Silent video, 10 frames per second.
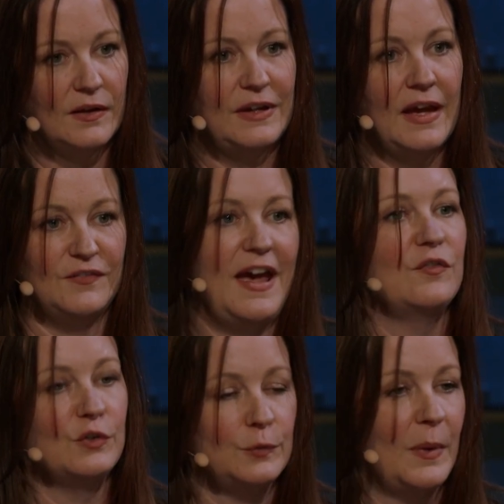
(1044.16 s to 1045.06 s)
kind of have
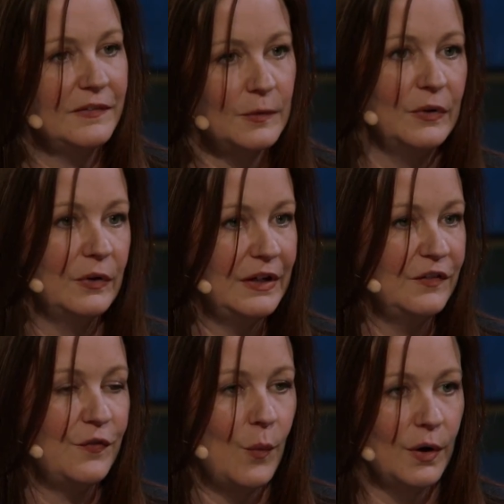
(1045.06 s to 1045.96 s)
responsibility
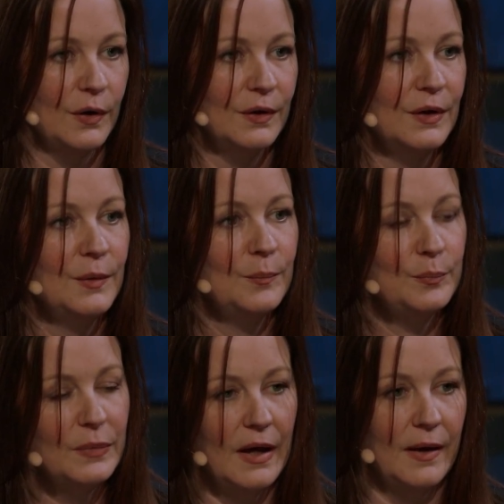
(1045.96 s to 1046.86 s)
for
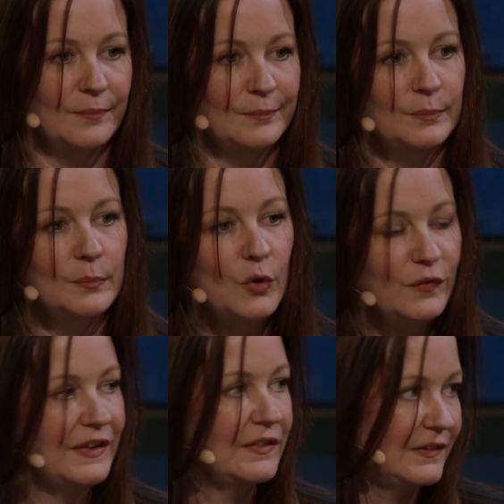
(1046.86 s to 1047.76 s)

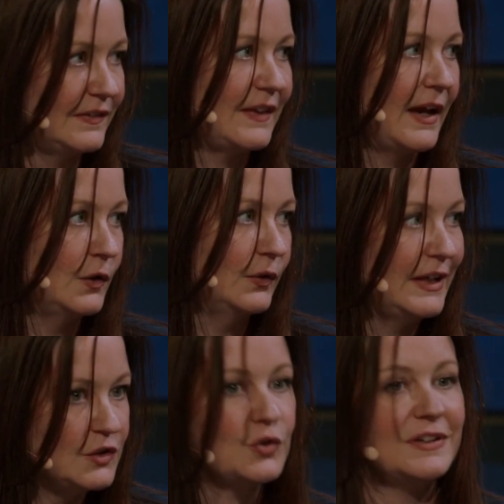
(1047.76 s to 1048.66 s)
moving the societal
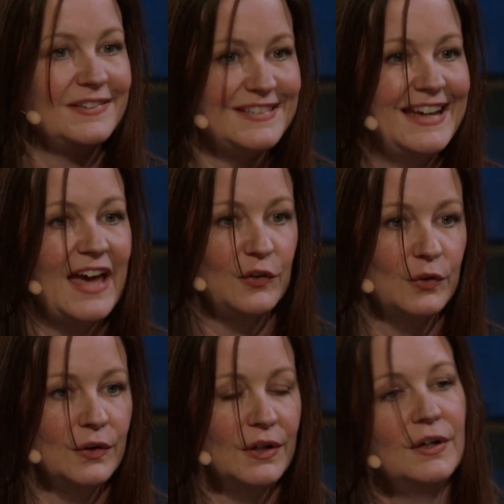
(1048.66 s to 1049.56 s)
interests
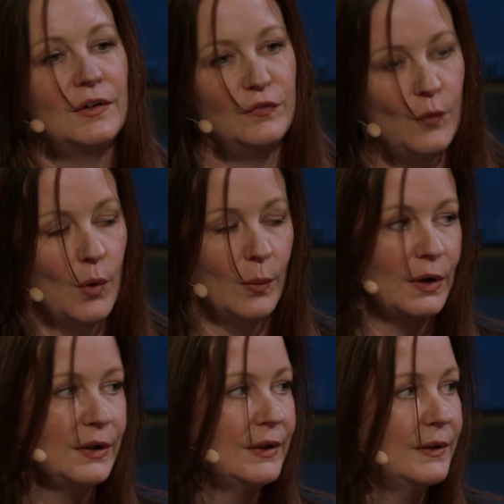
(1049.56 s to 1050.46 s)
together forward.